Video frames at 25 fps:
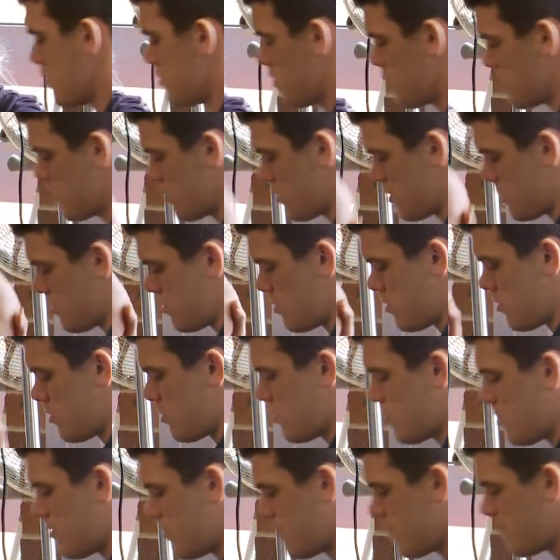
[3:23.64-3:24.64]
important thing
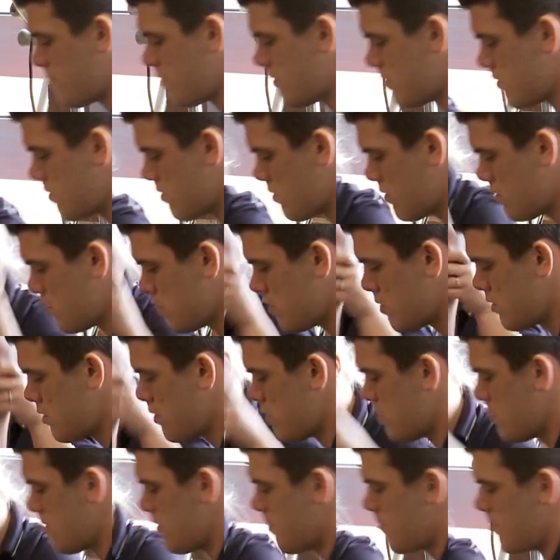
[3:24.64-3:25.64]
to remember is that your
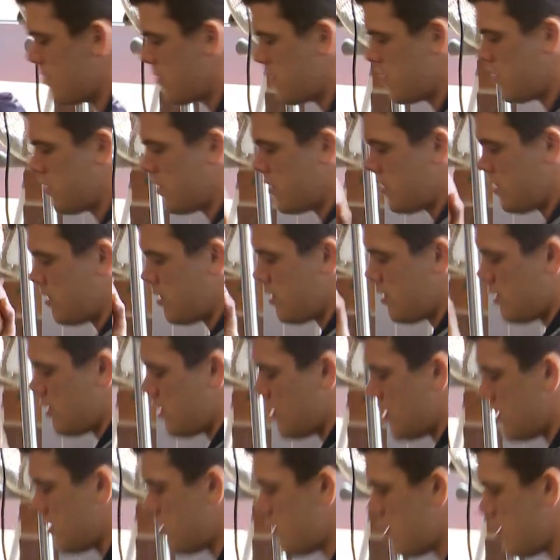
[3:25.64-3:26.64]
goal should be
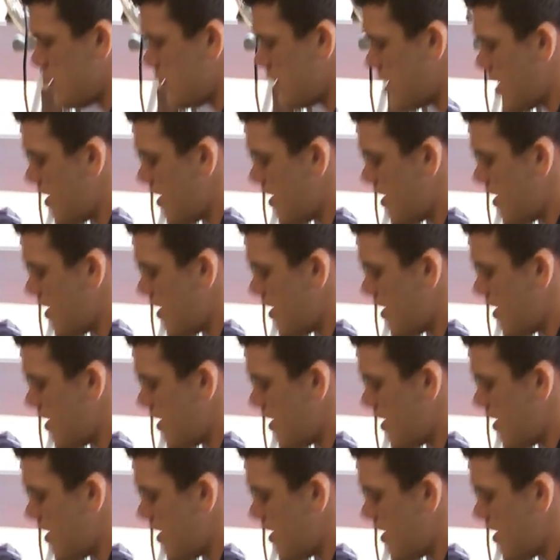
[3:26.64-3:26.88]
realistic and